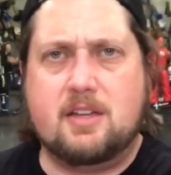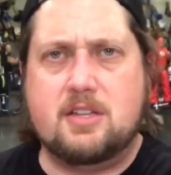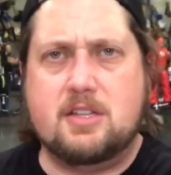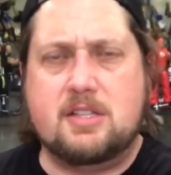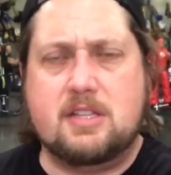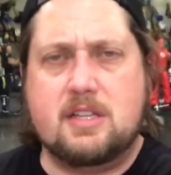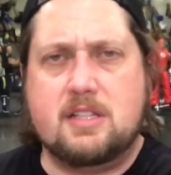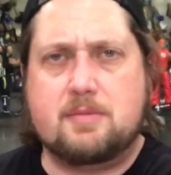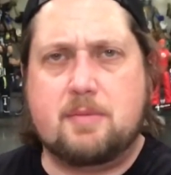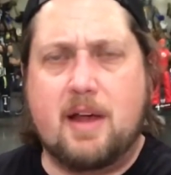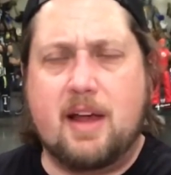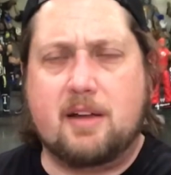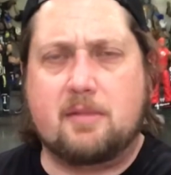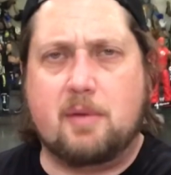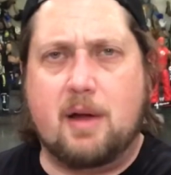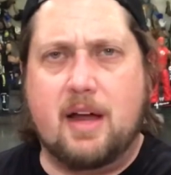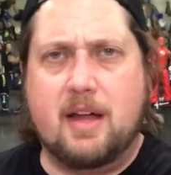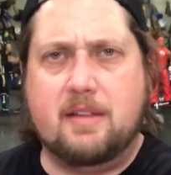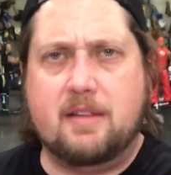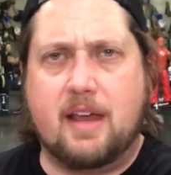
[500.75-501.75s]
She sits back
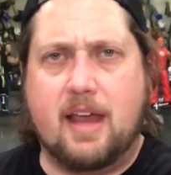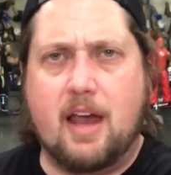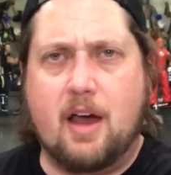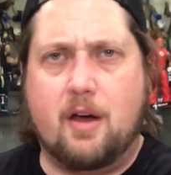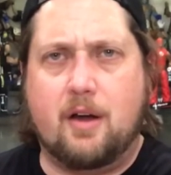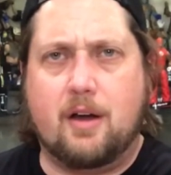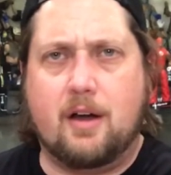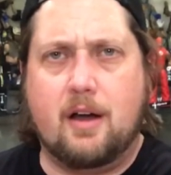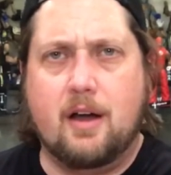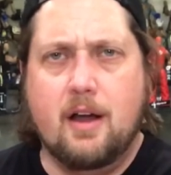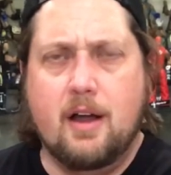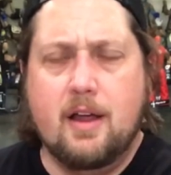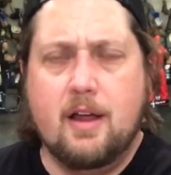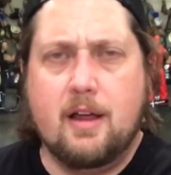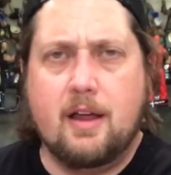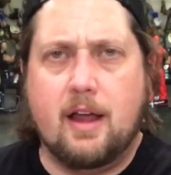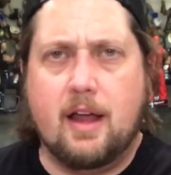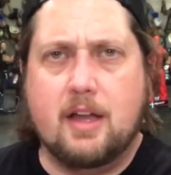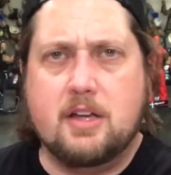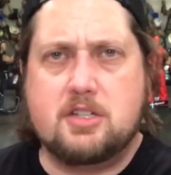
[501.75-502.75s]
behind the counter
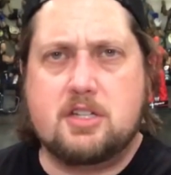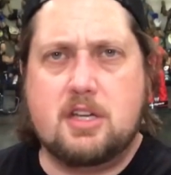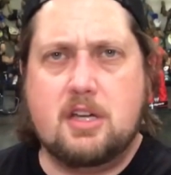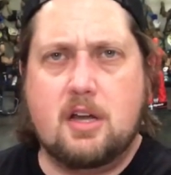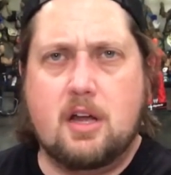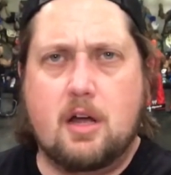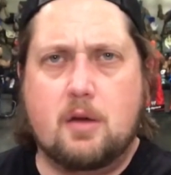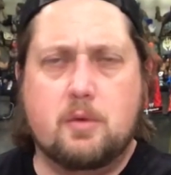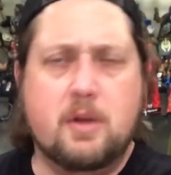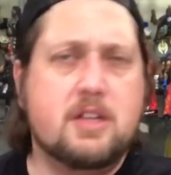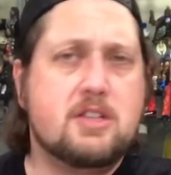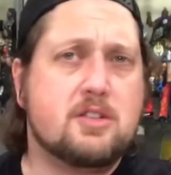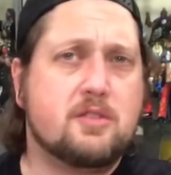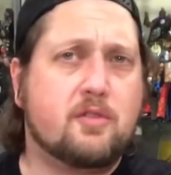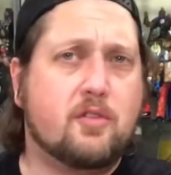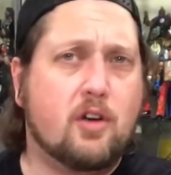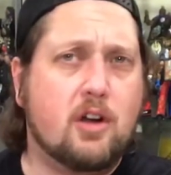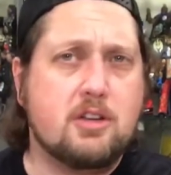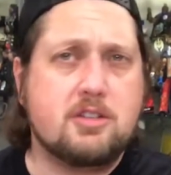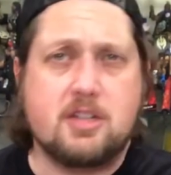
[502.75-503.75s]
and she uh, reads your
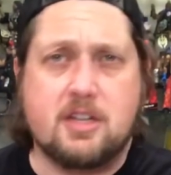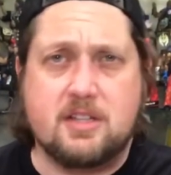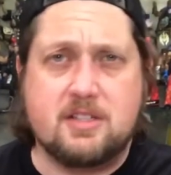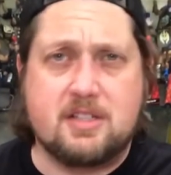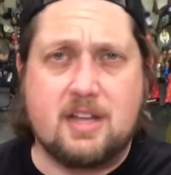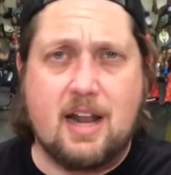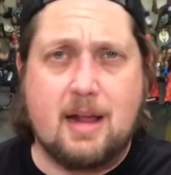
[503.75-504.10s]
fortunes.